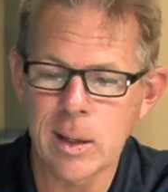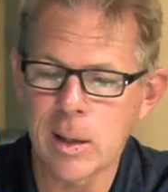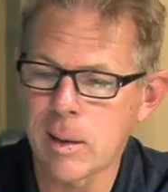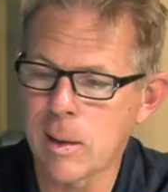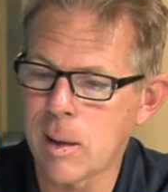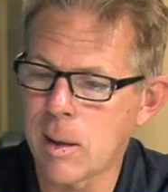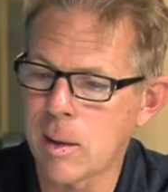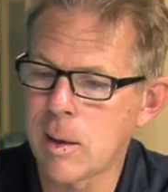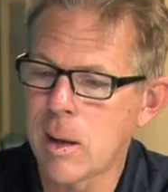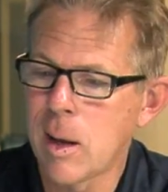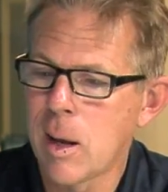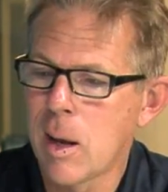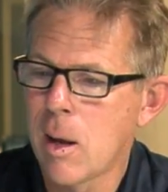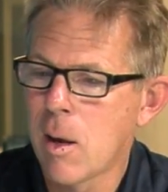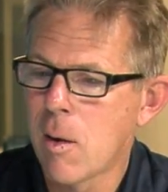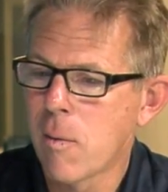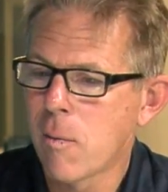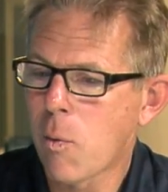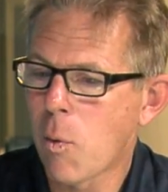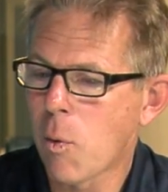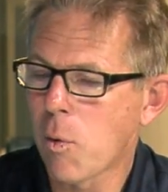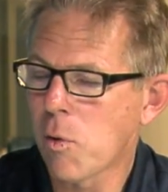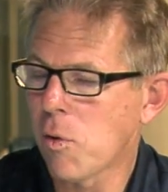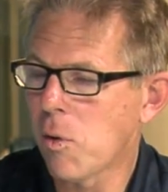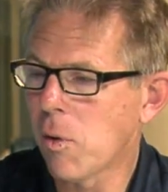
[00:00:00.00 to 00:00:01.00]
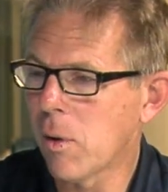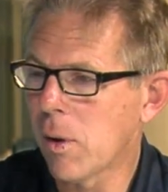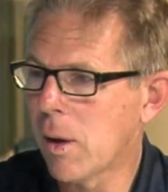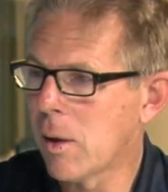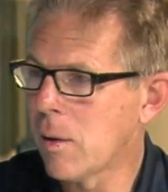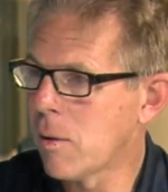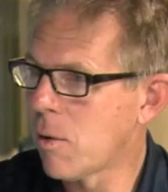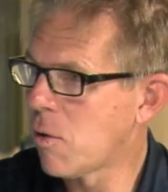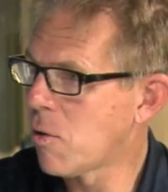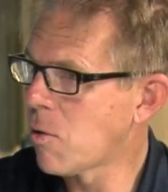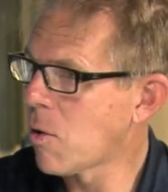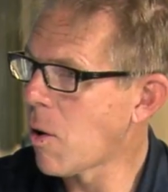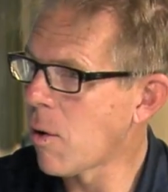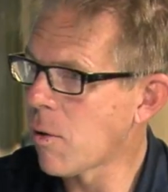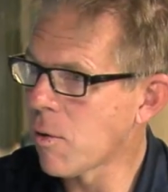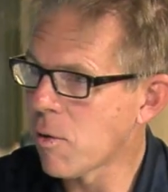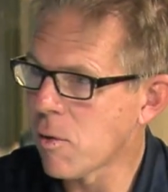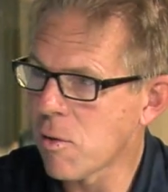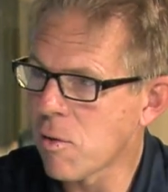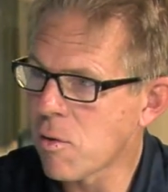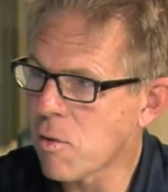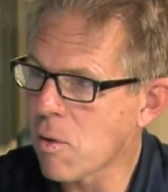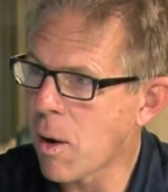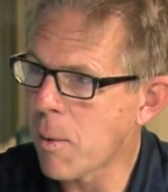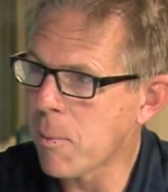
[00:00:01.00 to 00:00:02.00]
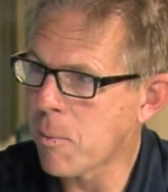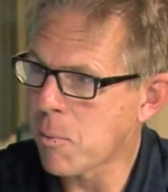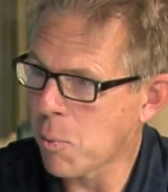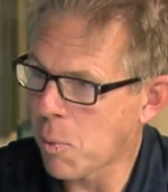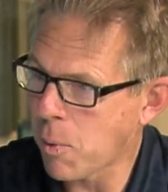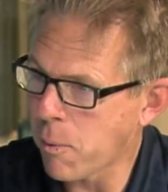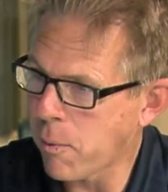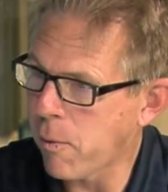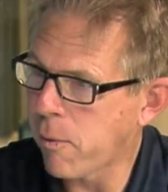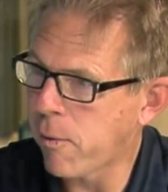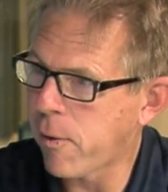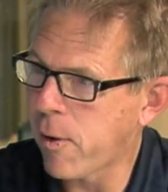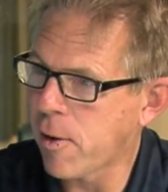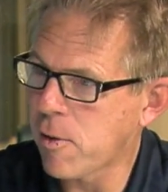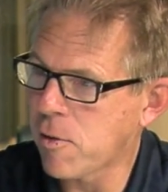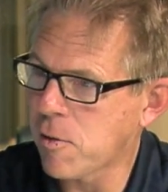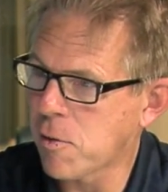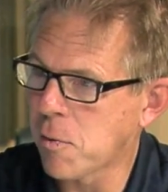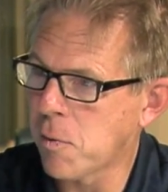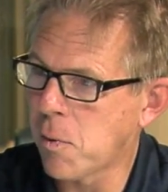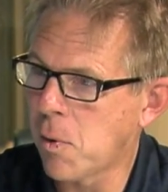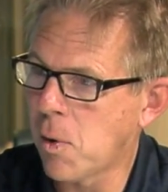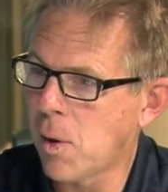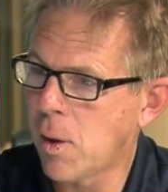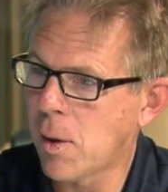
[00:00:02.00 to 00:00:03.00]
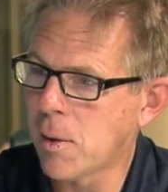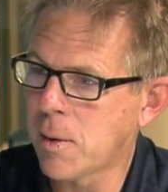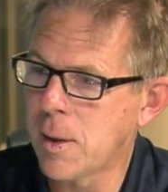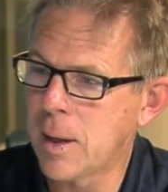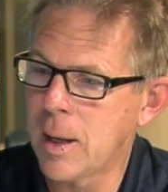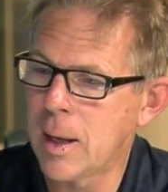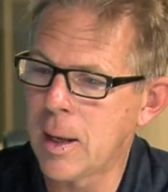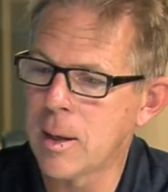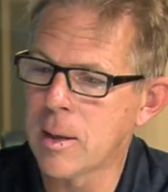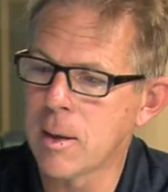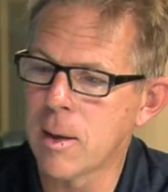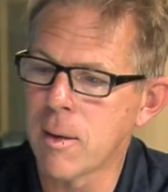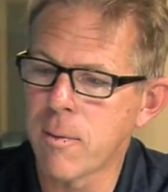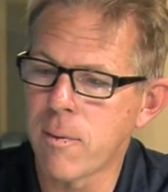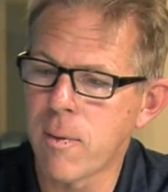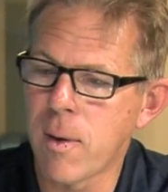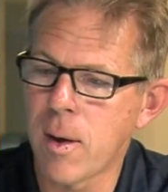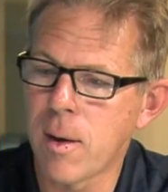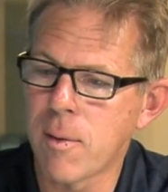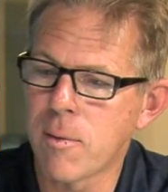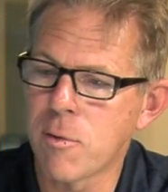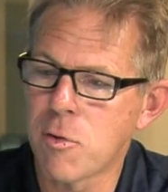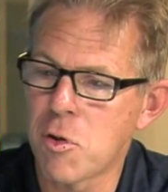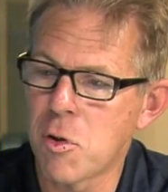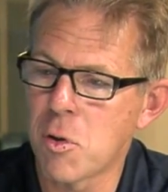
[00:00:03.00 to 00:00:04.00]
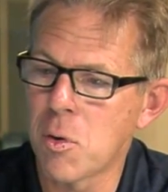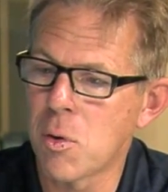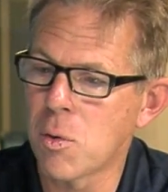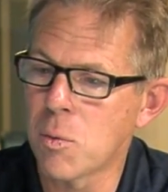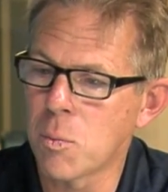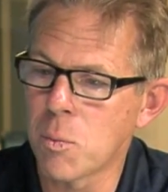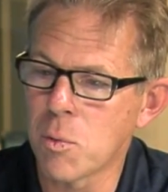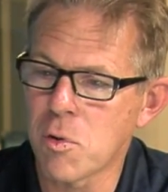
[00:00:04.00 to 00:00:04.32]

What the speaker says: And then, of course, looking to Stars and Stripes River Festival at the end of June,